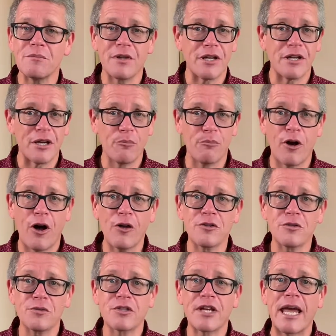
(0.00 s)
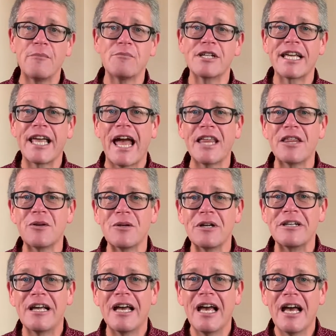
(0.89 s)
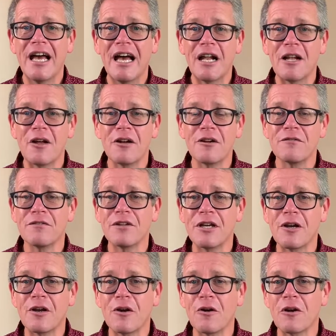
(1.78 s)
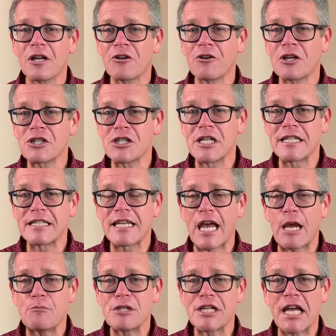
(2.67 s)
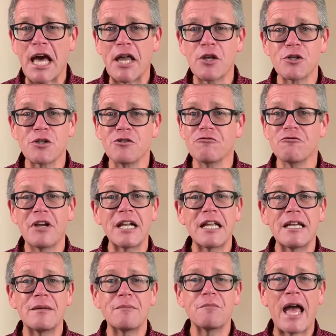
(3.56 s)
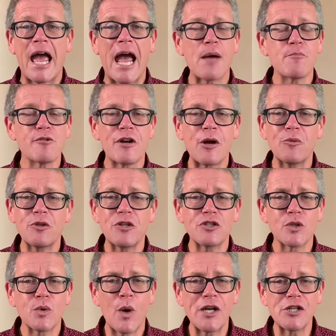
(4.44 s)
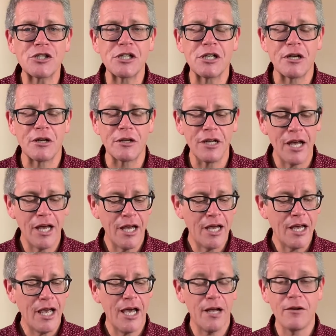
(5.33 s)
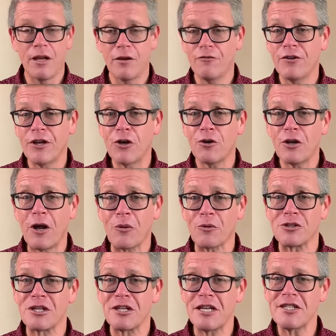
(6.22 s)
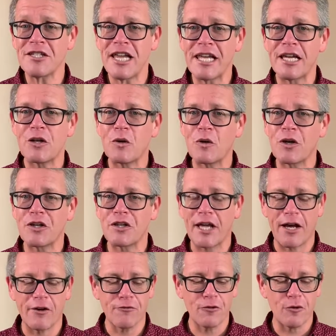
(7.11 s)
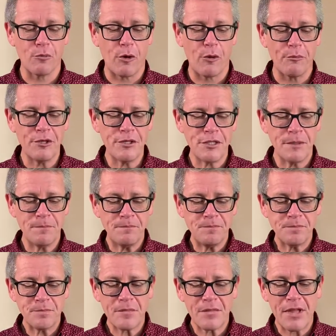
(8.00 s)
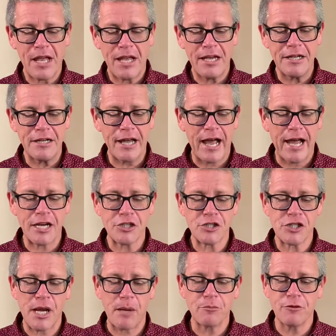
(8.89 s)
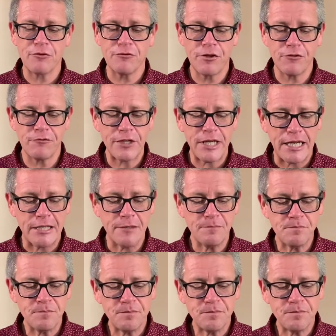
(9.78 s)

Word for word: The apostles came together, and a lot of the early Christians came together to really hammer out this question and, and, and figure it out. And let's take a look at that for a moment in Acts chapter 15.